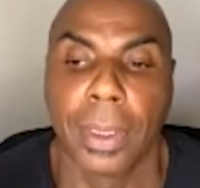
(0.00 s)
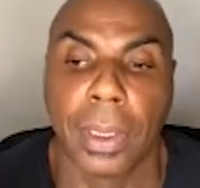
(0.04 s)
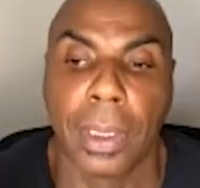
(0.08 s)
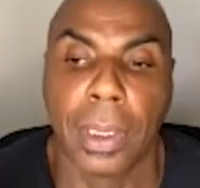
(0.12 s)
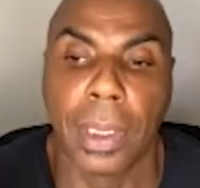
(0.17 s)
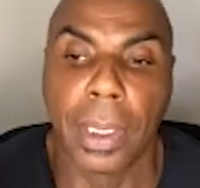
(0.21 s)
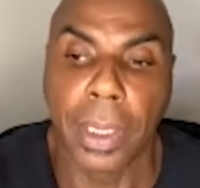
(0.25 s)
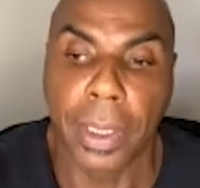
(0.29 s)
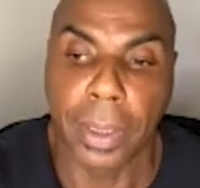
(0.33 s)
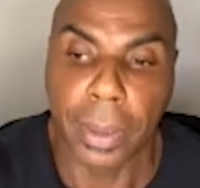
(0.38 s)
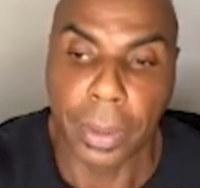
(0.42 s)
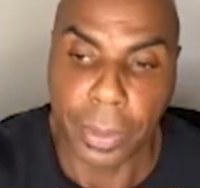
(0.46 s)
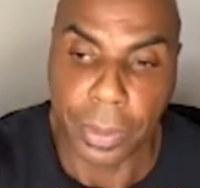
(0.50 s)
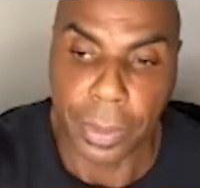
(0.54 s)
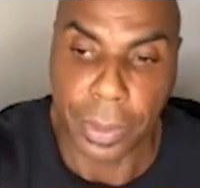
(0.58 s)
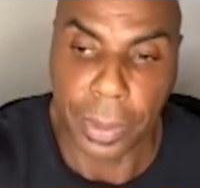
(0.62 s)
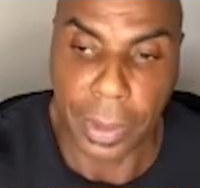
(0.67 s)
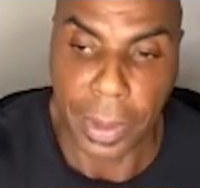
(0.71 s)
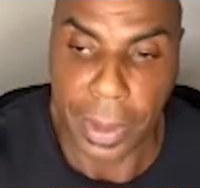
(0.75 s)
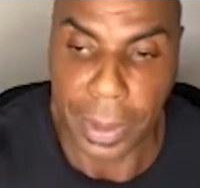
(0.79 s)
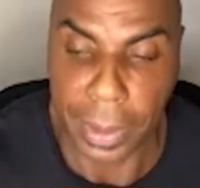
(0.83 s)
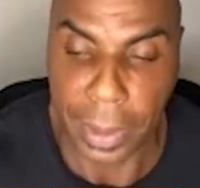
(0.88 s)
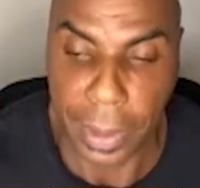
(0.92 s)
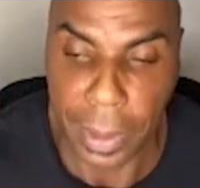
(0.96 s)

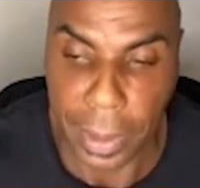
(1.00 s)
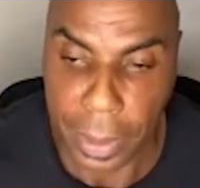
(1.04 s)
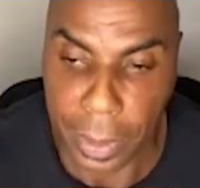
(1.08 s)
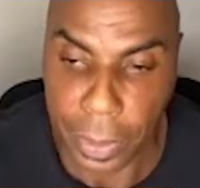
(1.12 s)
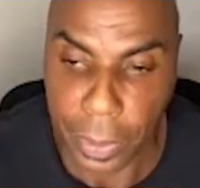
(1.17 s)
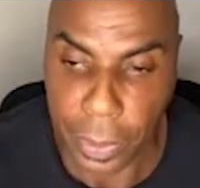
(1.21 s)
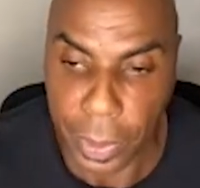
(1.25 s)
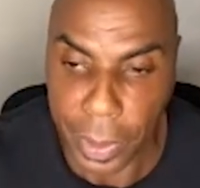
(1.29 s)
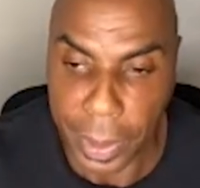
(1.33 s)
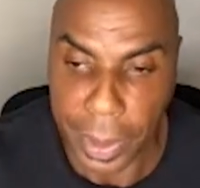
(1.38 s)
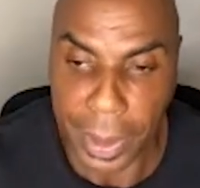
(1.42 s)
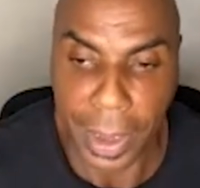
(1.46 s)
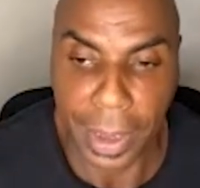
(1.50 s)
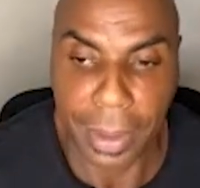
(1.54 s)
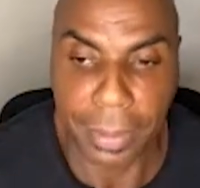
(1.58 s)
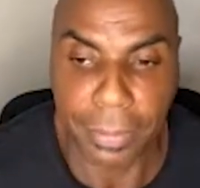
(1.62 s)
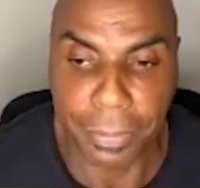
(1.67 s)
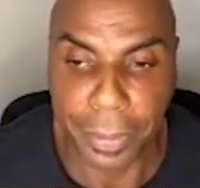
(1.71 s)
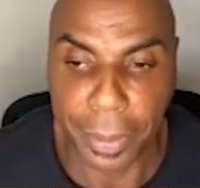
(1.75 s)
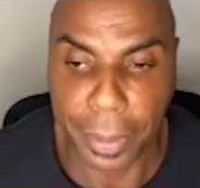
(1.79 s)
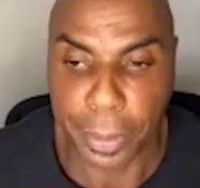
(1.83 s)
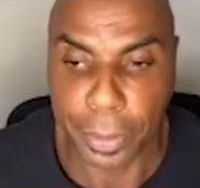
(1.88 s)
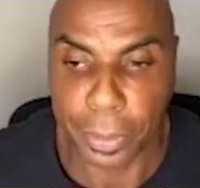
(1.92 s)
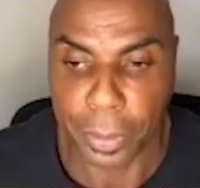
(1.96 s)
literally and
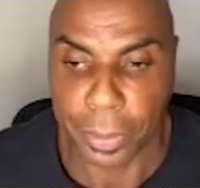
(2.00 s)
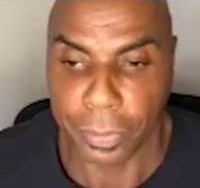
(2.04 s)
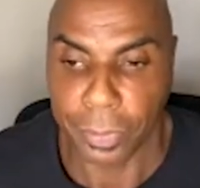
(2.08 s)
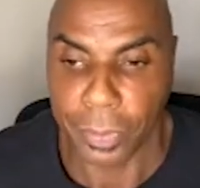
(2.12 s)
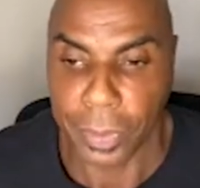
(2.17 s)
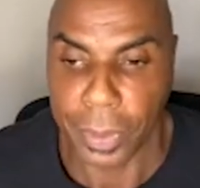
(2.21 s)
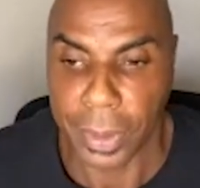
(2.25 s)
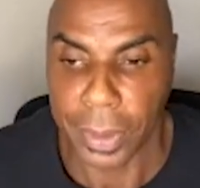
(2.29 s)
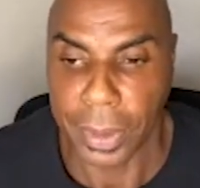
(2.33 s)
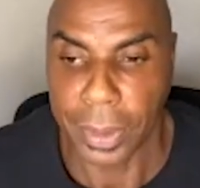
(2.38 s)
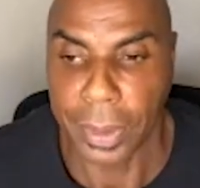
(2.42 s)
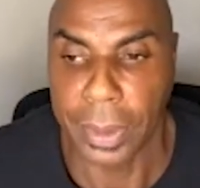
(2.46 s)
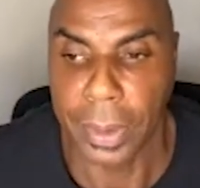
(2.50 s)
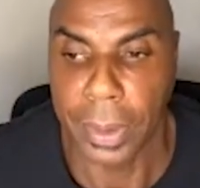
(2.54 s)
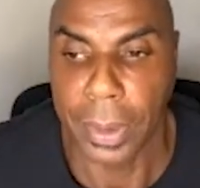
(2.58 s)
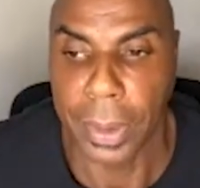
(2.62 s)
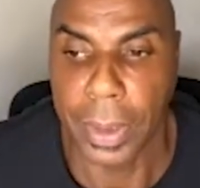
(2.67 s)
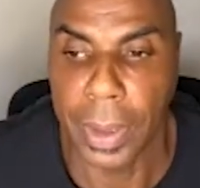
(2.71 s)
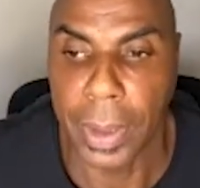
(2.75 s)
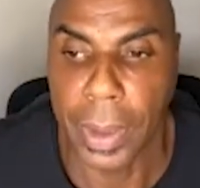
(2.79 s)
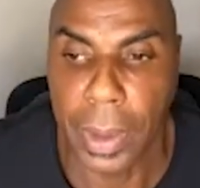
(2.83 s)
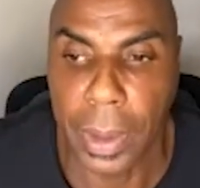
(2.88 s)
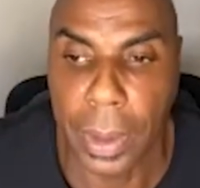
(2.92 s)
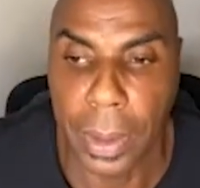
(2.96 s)
figuratively,
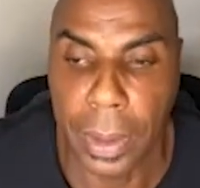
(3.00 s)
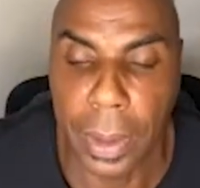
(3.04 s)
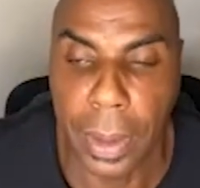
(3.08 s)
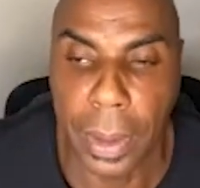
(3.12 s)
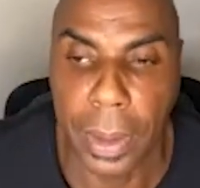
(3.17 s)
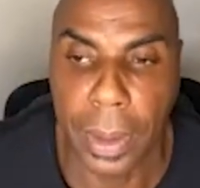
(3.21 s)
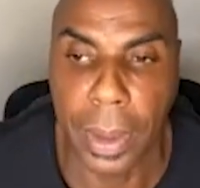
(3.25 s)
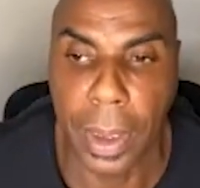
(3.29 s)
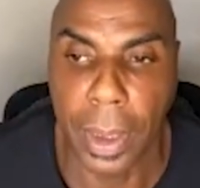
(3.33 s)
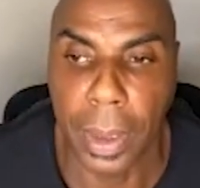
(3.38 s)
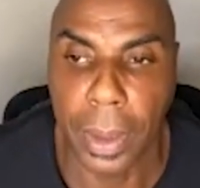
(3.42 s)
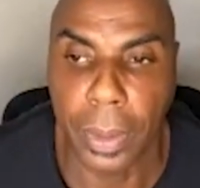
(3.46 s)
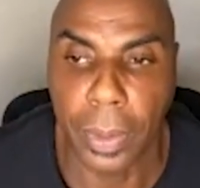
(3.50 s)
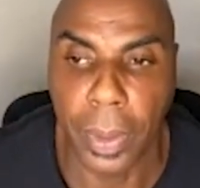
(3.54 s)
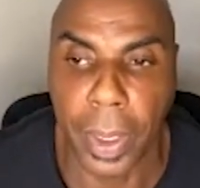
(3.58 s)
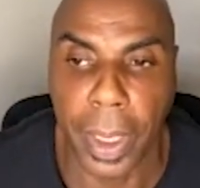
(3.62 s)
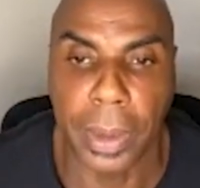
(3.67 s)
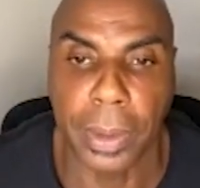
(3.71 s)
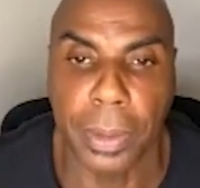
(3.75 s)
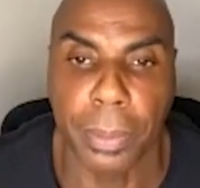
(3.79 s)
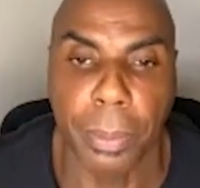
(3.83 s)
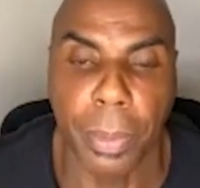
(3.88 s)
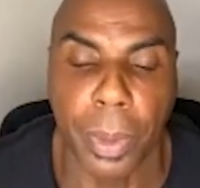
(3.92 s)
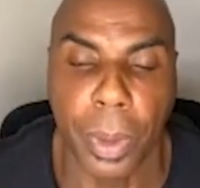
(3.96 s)
and then they
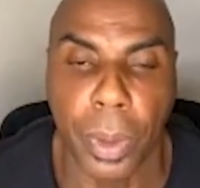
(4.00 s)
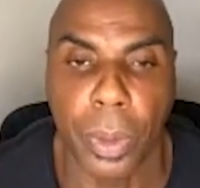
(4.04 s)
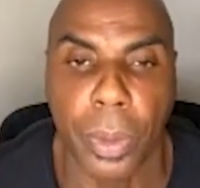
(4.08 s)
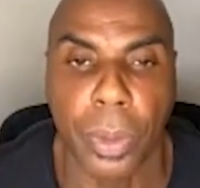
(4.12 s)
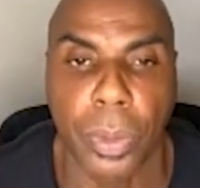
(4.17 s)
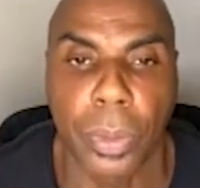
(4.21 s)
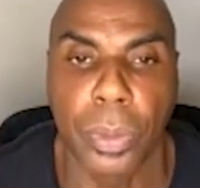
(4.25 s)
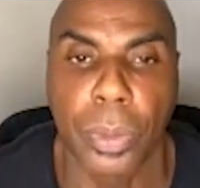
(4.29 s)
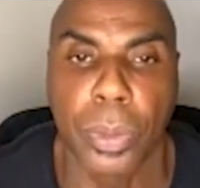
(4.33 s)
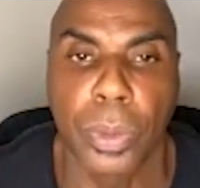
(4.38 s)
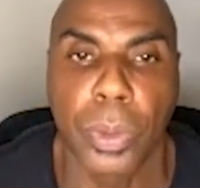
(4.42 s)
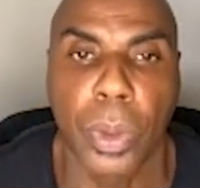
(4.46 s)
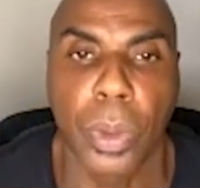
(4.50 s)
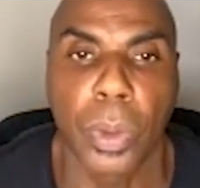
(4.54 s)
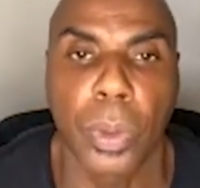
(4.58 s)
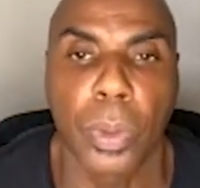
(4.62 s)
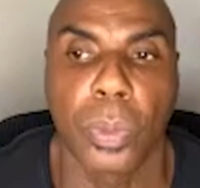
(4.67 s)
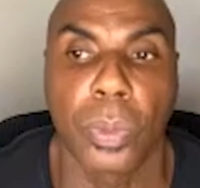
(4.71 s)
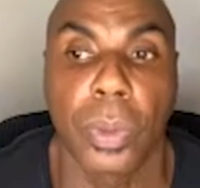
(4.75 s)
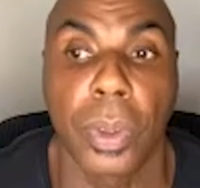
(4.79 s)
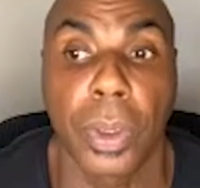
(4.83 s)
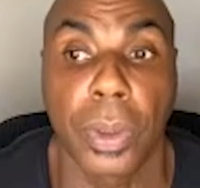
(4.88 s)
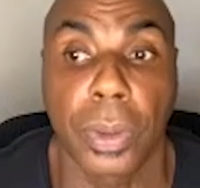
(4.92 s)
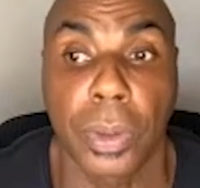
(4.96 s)
crash and burn.
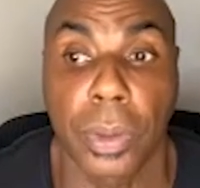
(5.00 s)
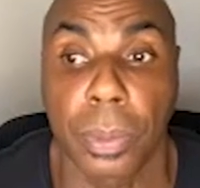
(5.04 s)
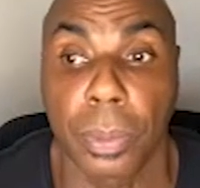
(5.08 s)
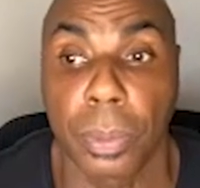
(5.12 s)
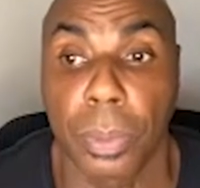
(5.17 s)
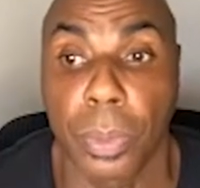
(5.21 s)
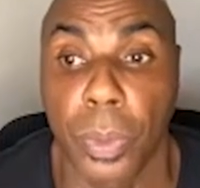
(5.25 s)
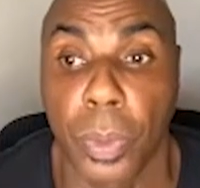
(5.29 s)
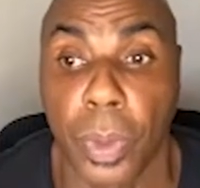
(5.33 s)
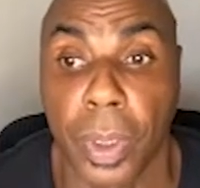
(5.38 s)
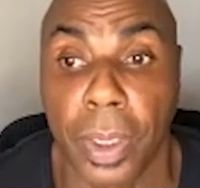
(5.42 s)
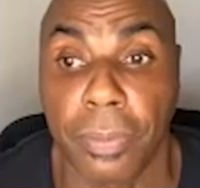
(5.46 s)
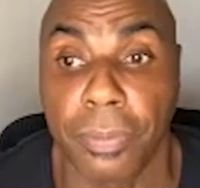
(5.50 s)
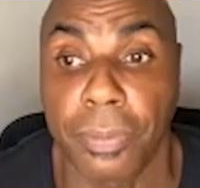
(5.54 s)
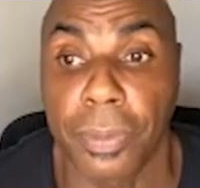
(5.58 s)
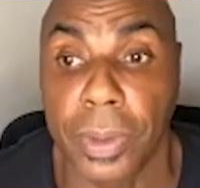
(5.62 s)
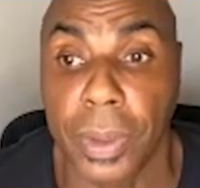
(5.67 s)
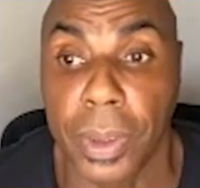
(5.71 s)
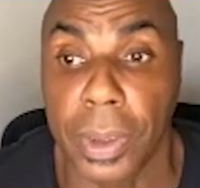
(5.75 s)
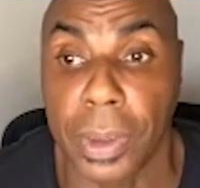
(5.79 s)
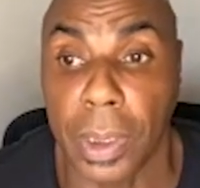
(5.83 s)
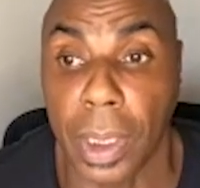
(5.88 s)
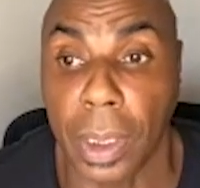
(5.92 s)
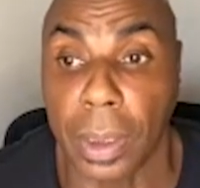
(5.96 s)
So there's some great physiques.